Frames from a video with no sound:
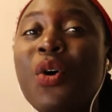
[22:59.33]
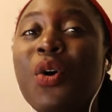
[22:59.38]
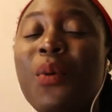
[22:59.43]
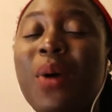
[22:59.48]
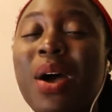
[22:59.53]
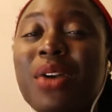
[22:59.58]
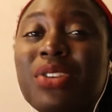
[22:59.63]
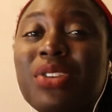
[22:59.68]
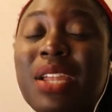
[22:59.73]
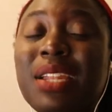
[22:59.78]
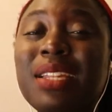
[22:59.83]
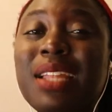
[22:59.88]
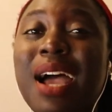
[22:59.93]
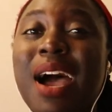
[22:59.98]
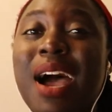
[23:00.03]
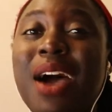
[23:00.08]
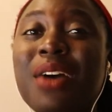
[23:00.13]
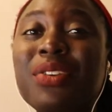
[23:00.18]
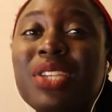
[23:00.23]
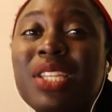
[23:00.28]
while you're at it.
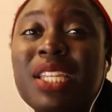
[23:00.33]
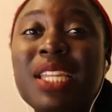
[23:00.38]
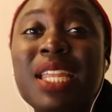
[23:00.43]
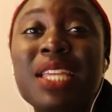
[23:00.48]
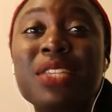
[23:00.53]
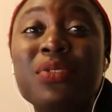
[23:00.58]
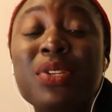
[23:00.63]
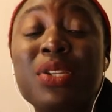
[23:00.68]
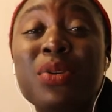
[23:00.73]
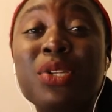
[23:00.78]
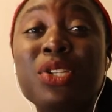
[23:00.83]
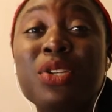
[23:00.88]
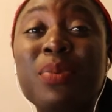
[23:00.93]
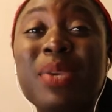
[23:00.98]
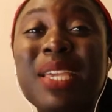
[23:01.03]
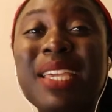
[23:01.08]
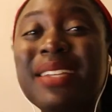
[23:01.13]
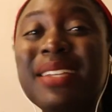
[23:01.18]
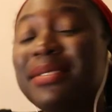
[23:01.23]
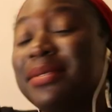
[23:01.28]
I'll see you in the next video, which will
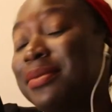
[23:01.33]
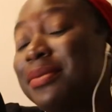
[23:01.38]
be,